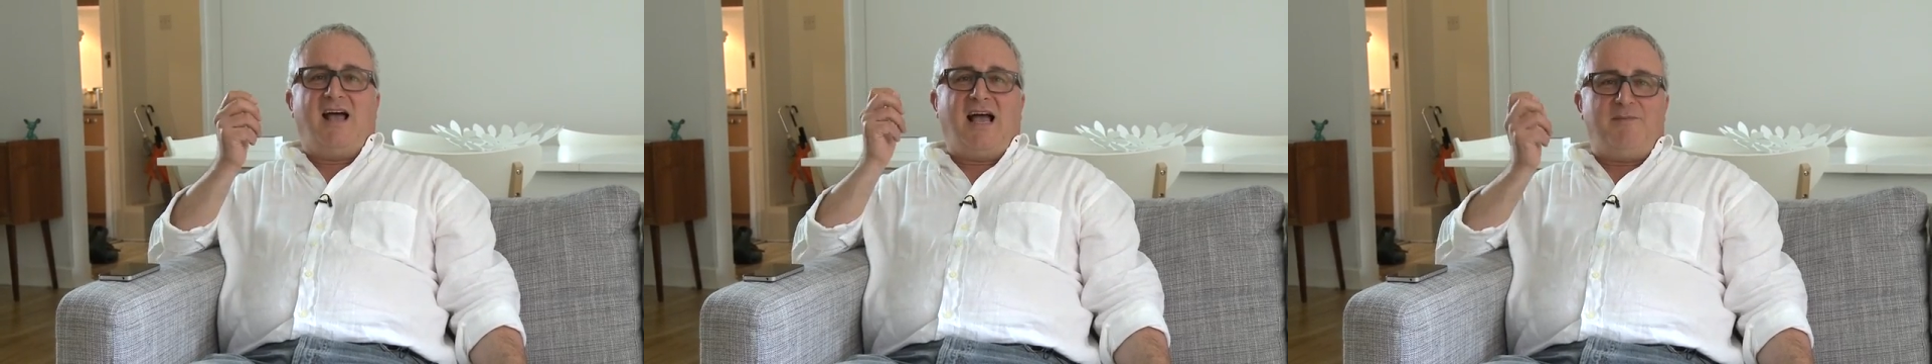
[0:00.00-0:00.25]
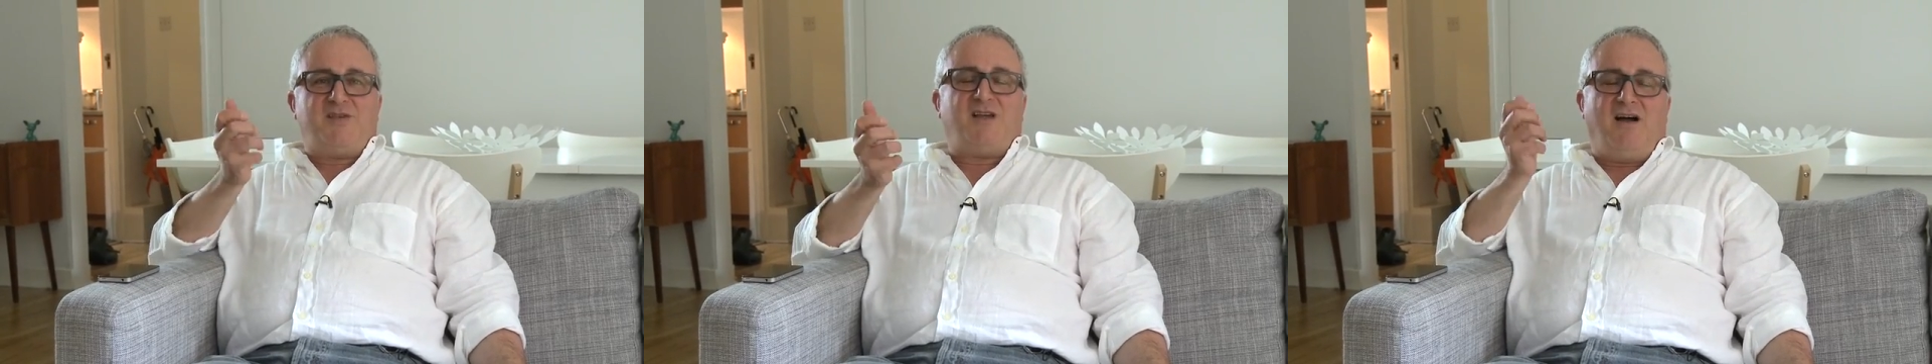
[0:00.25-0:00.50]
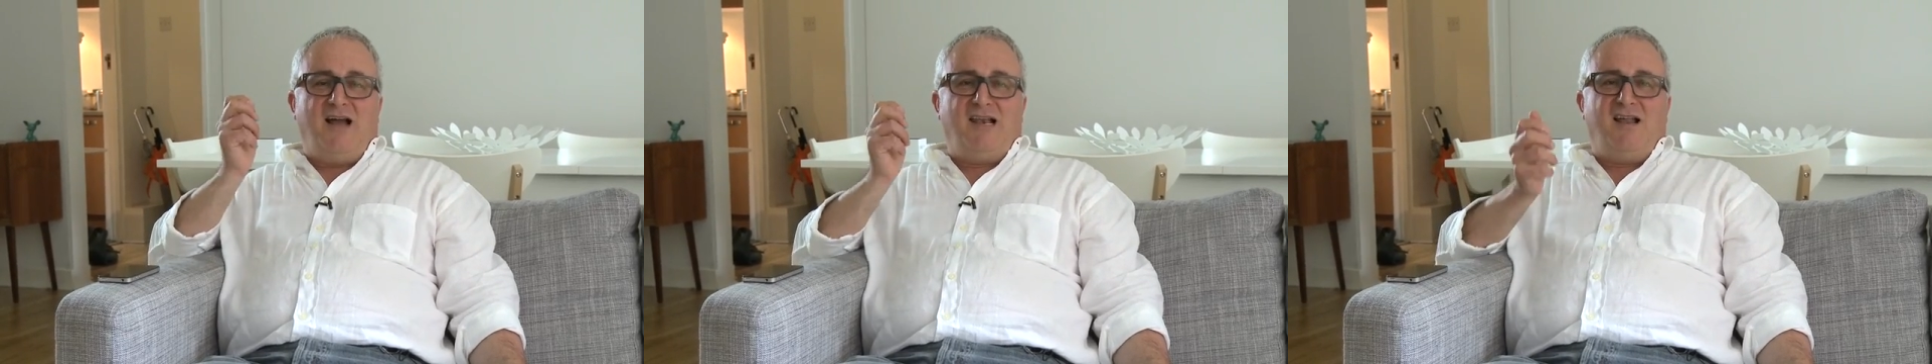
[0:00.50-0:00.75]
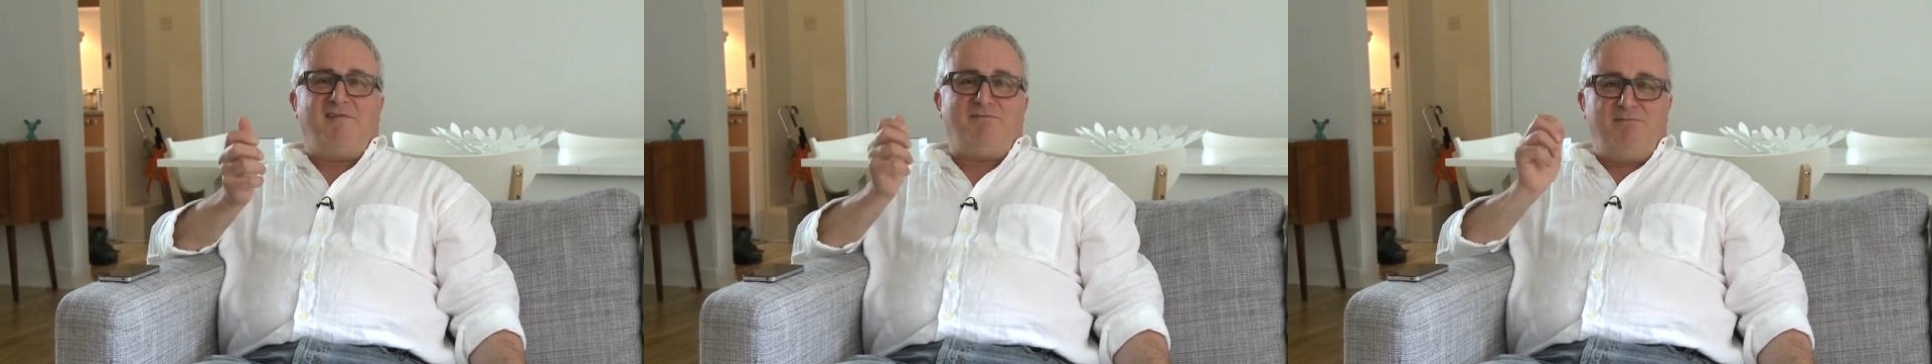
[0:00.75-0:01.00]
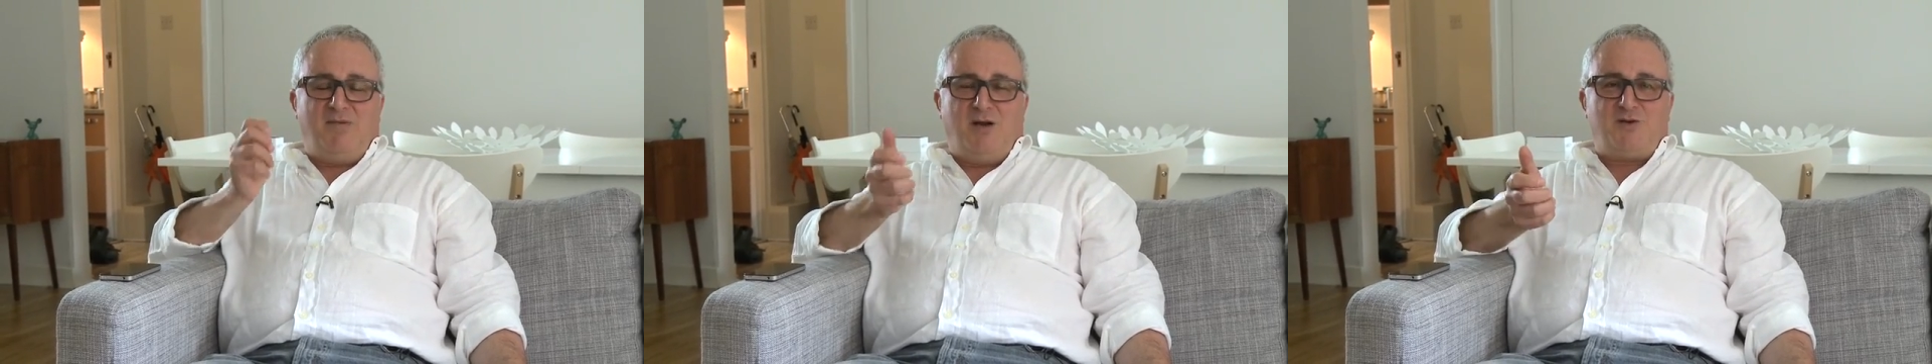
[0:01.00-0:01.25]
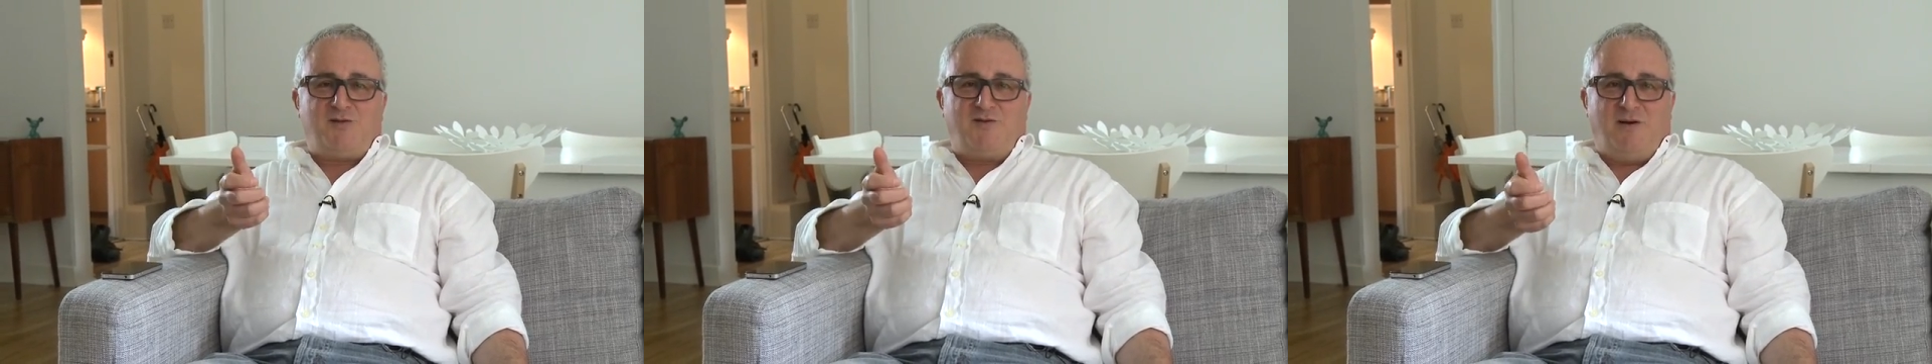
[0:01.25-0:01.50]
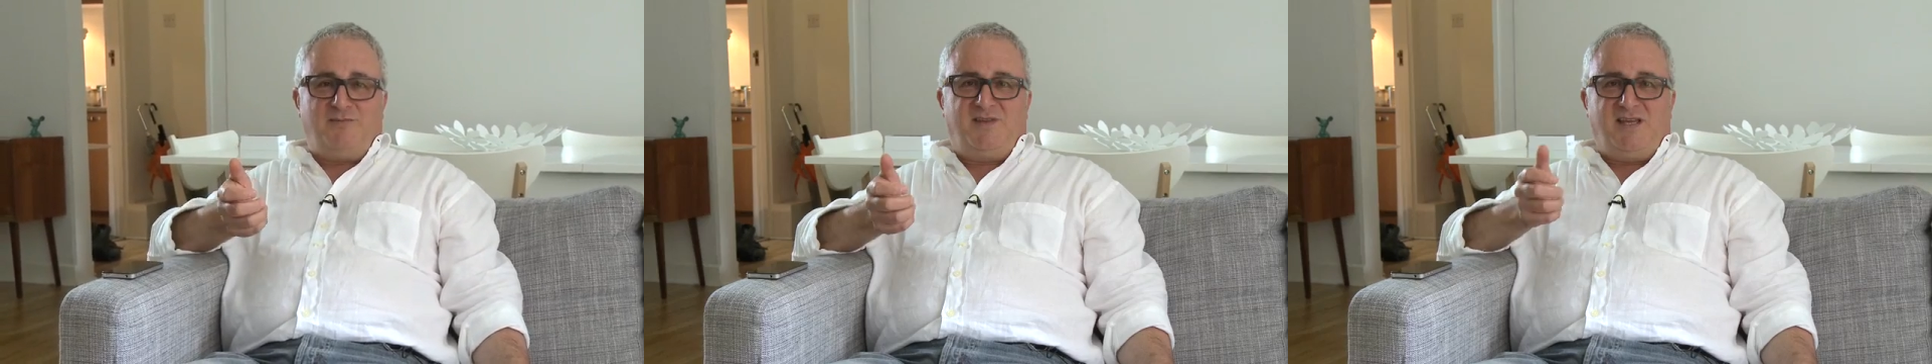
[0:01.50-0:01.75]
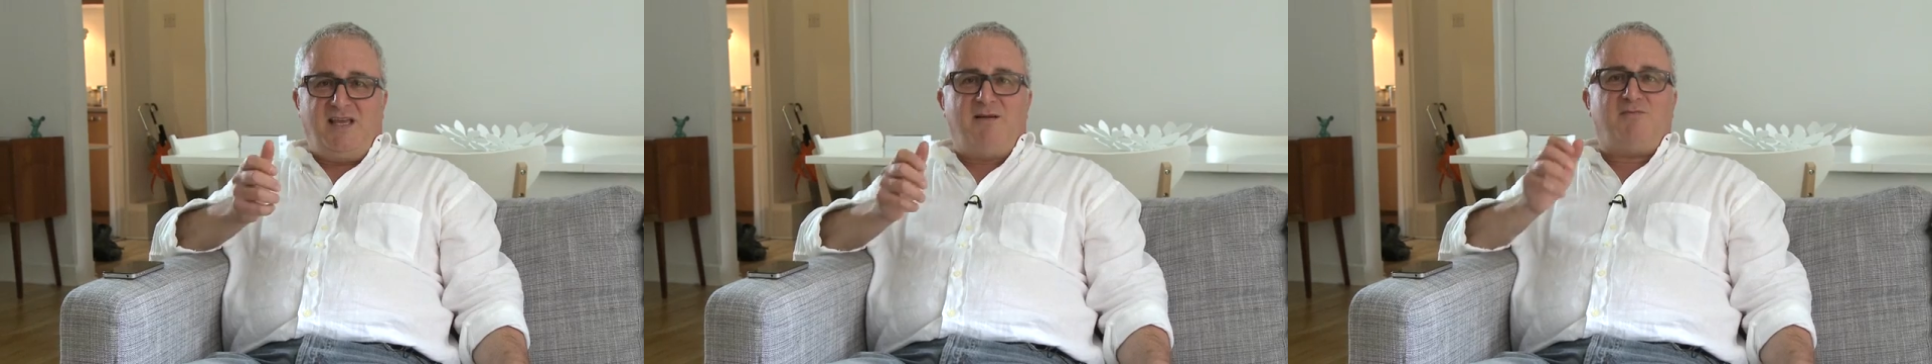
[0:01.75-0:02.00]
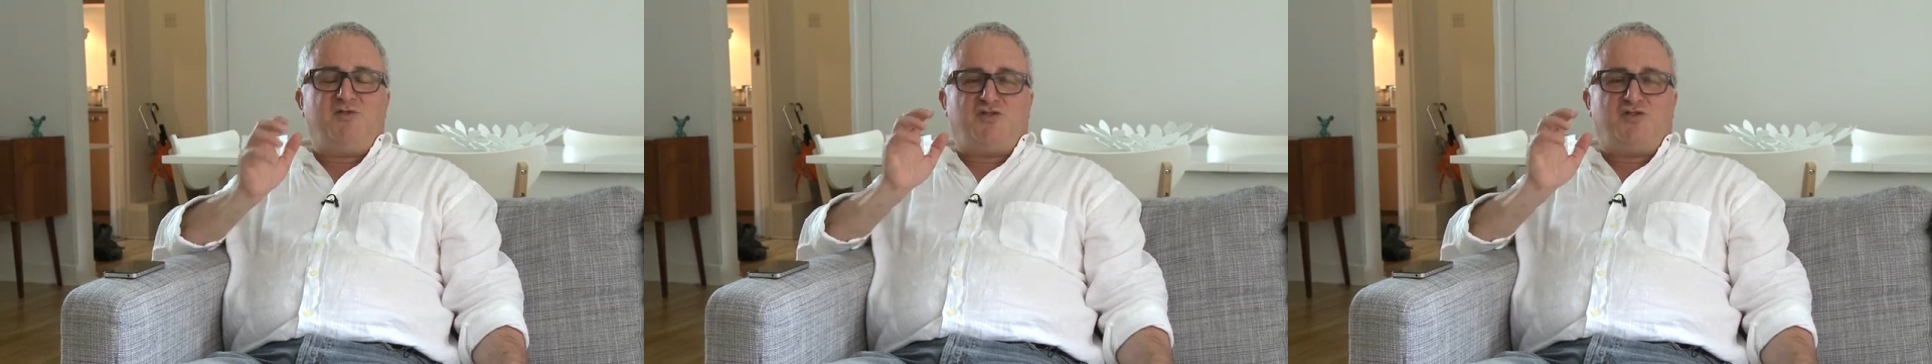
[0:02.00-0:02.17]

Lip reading: apps I love most from the